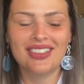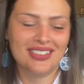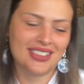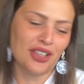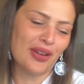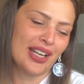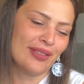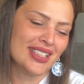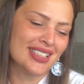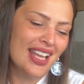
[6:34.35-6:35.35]
So
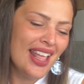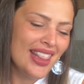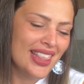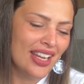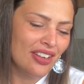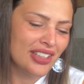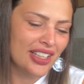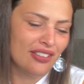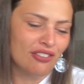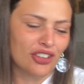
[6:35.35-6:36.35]
anyways, they are
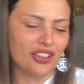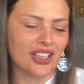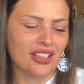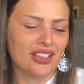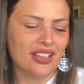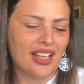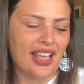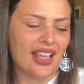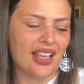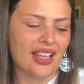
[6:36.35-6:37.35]
in Vernon
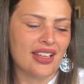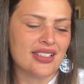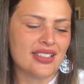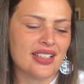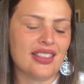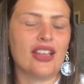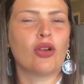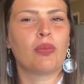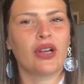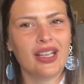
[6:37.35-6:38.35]
and they're a
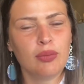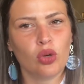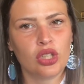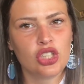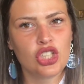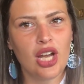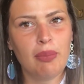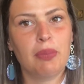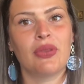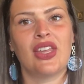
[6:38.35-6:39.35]
brick and mortar
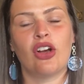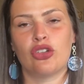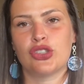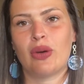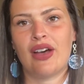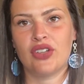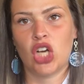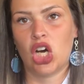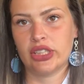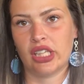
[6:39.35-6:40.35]
shop, but they also have an
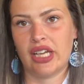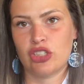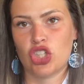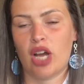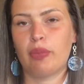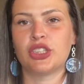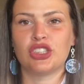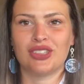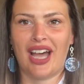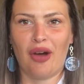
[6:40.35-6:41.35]
online shop, which
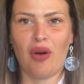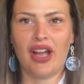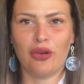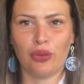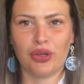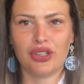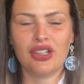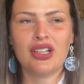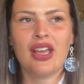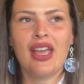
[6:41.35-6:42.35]
is how I ordered.